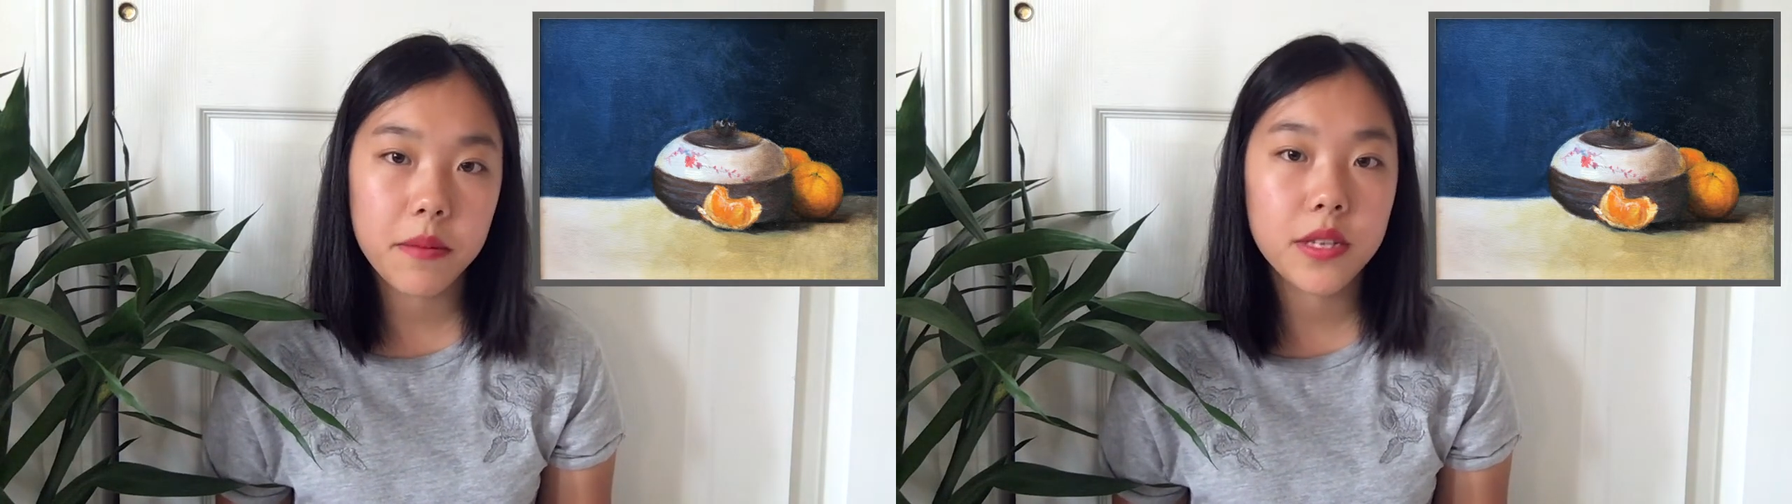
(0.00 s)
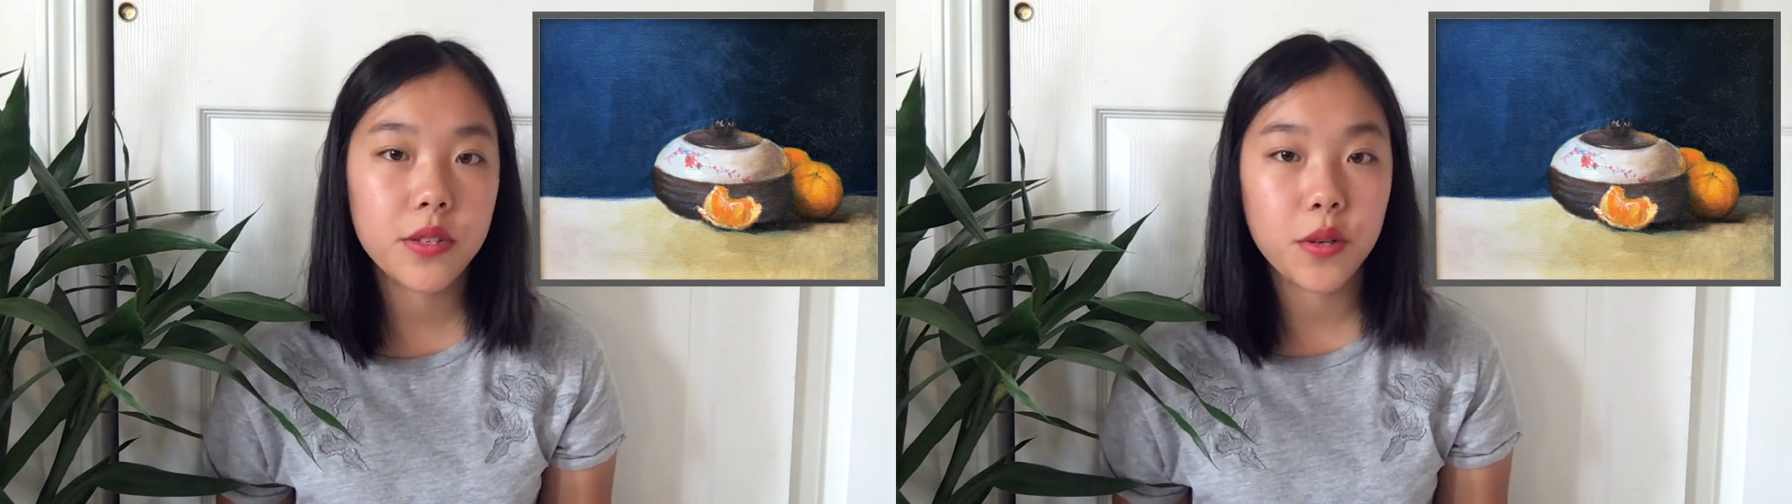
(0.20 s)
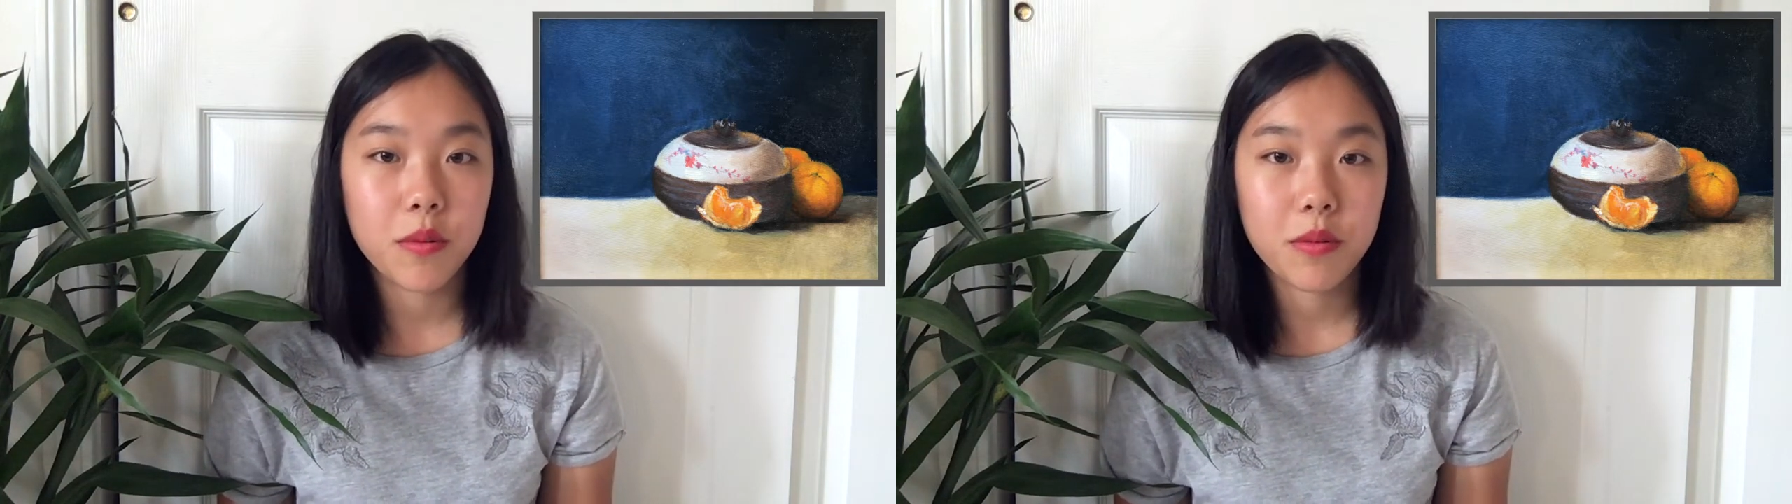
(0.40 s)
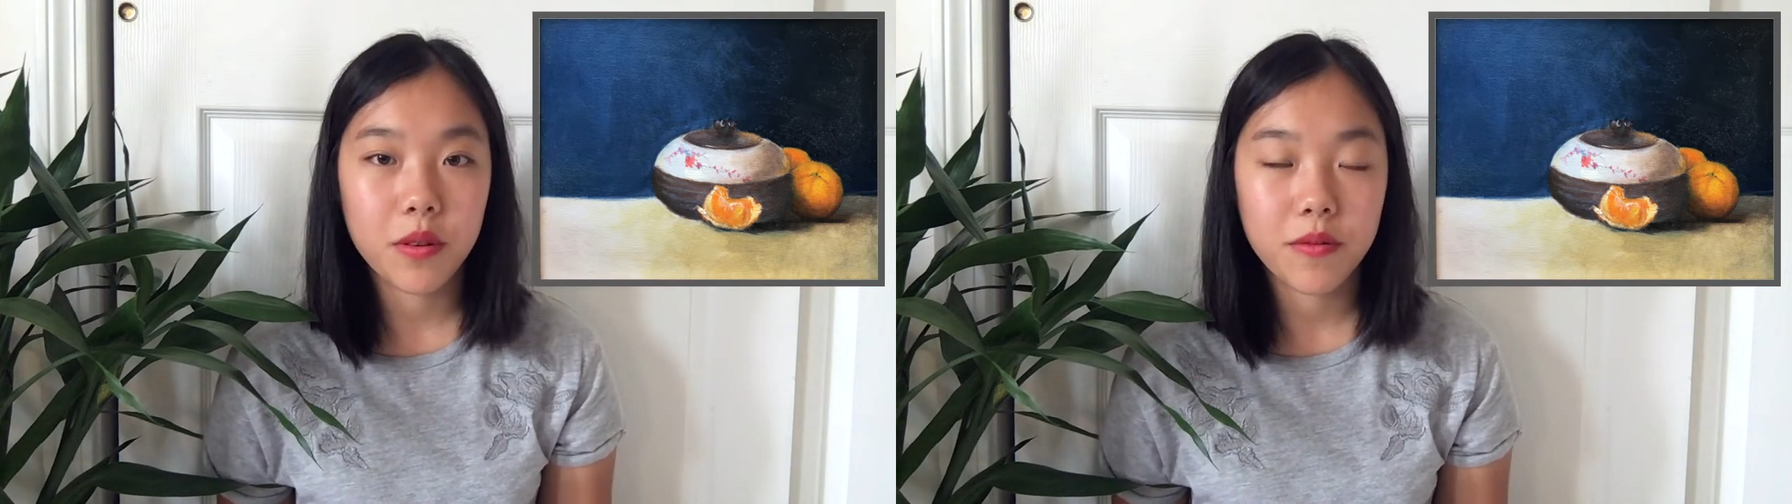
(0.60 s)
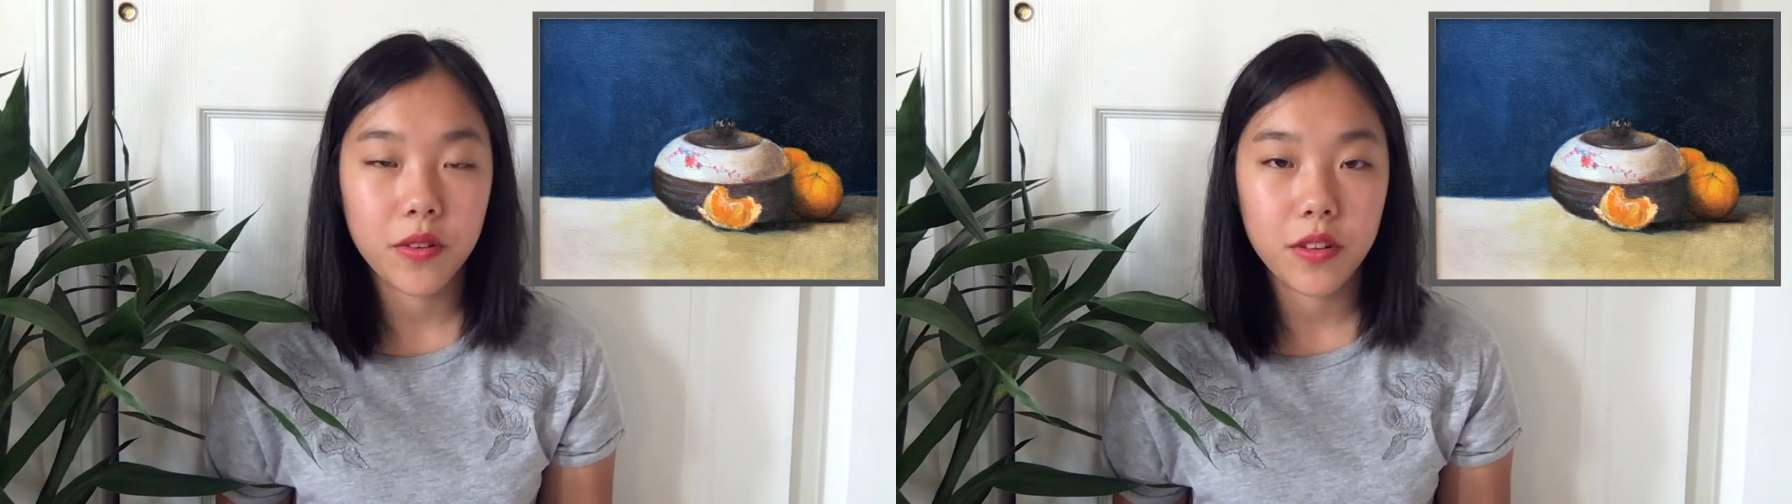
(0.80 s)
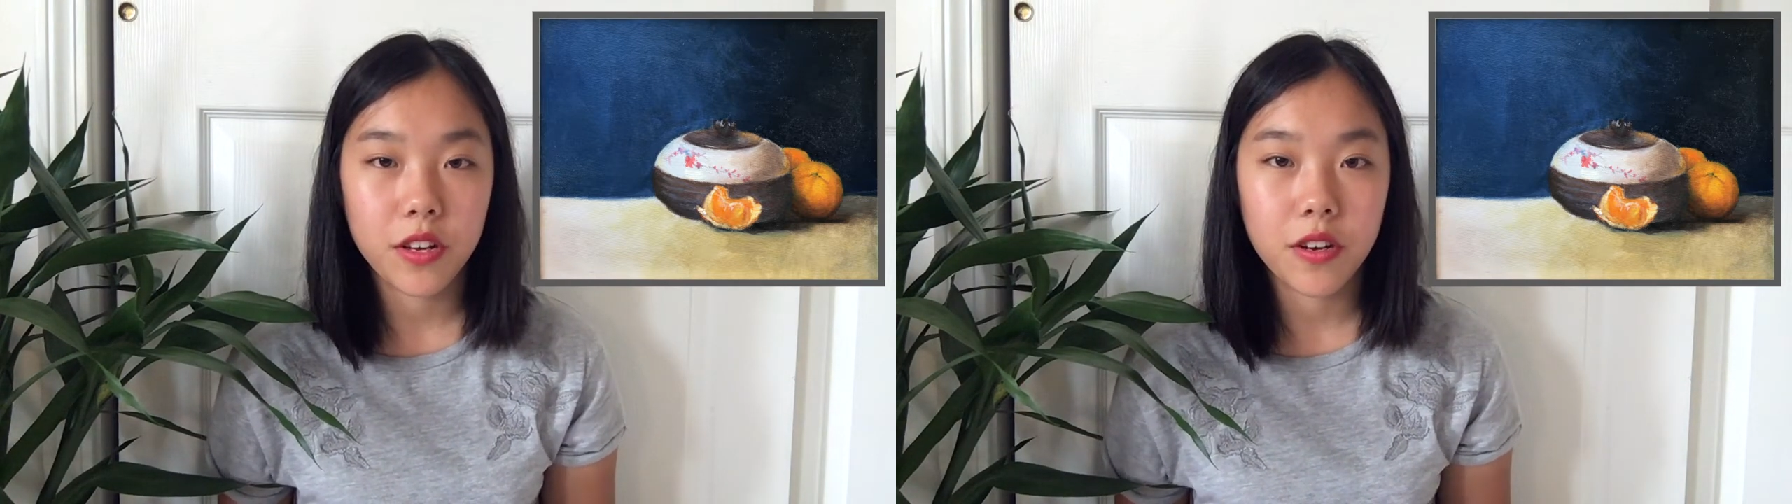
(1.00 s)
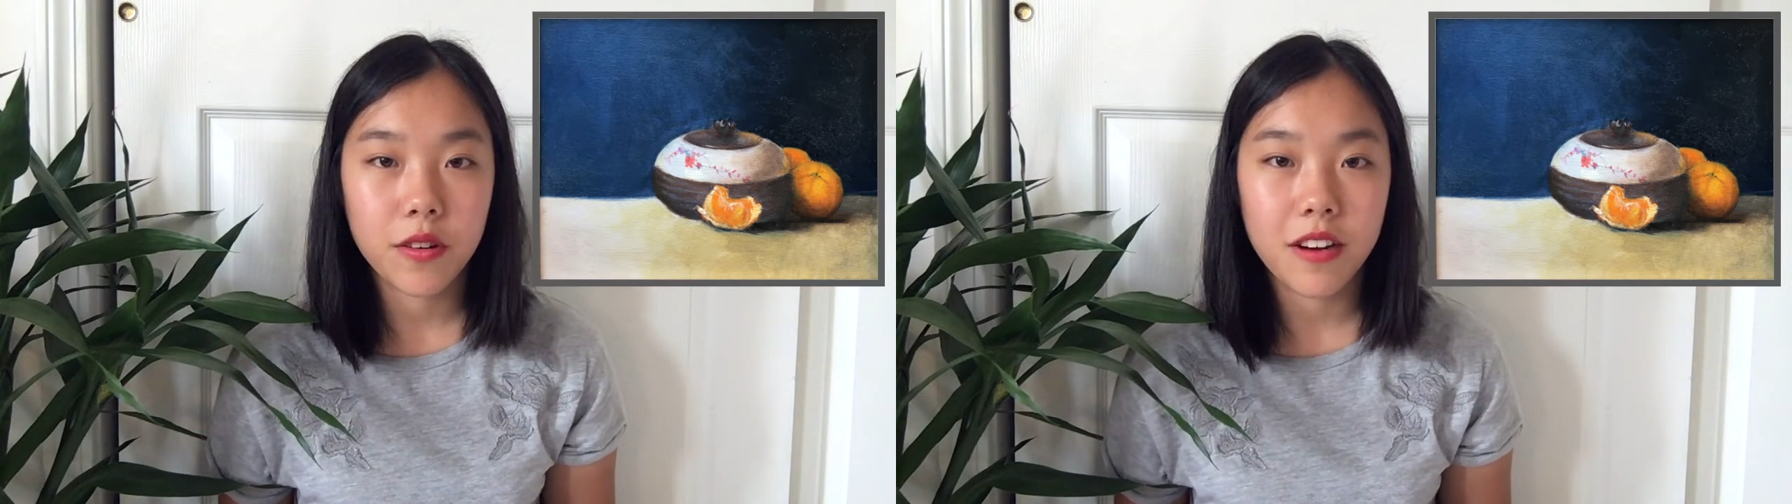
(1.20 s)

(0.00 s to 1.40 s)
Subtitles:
into your portfolio.